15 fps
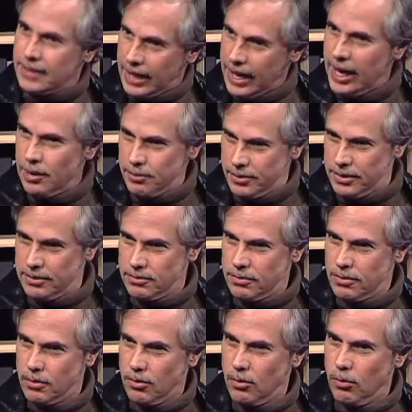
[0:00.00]
to happen
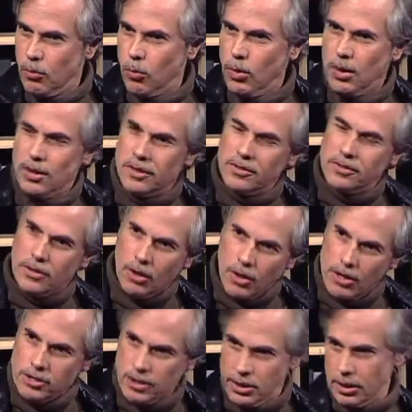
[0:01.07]
was
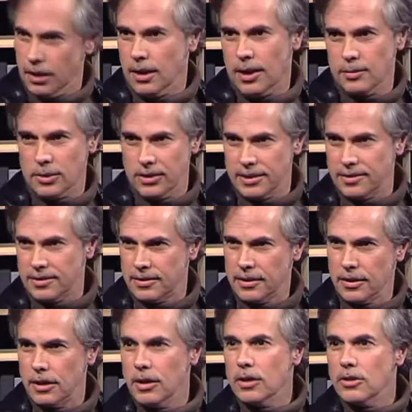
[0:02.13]
large conglomerates
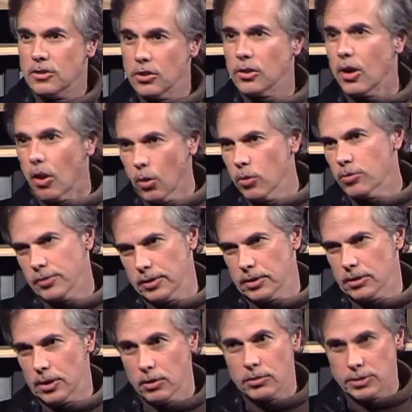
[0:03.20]
took
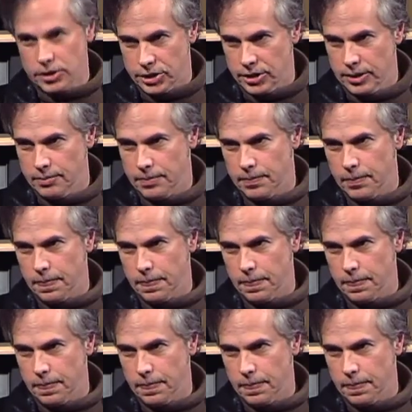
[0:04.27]
over ownership